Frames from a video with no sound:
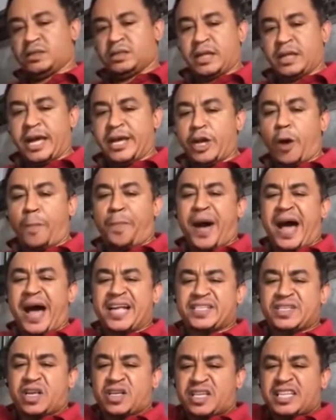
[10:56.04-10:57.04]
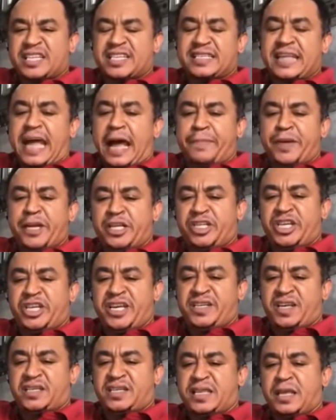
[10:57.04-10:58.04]
And your pastors are stabbing
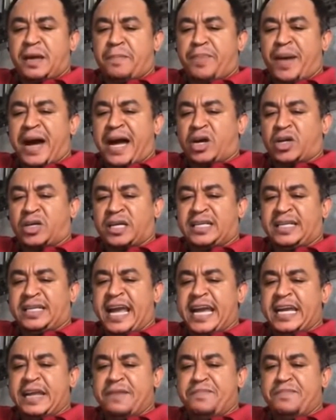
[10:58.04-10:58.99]
Jesus in the back on a daily